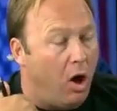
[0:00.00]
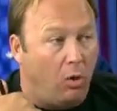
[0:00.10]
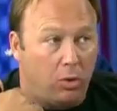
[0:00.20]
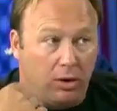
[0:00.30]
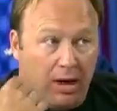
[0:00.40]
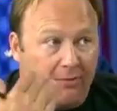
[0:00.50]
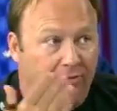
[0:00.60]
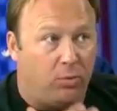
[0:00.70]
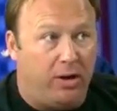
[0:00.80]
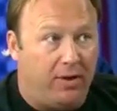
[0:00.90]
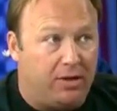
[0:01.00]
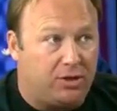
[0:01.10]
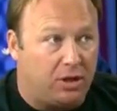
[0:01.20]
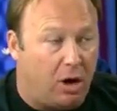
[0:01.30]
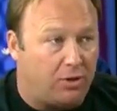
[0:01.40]
All we're left with
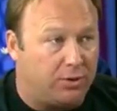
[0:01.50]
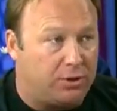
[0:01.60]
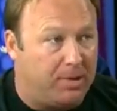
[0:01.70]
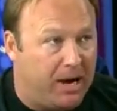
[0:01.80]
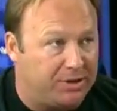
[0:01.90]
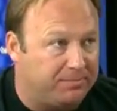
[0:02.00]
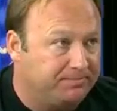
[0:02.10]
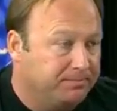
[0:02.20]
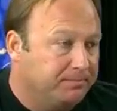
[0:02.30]
is the cartridge box.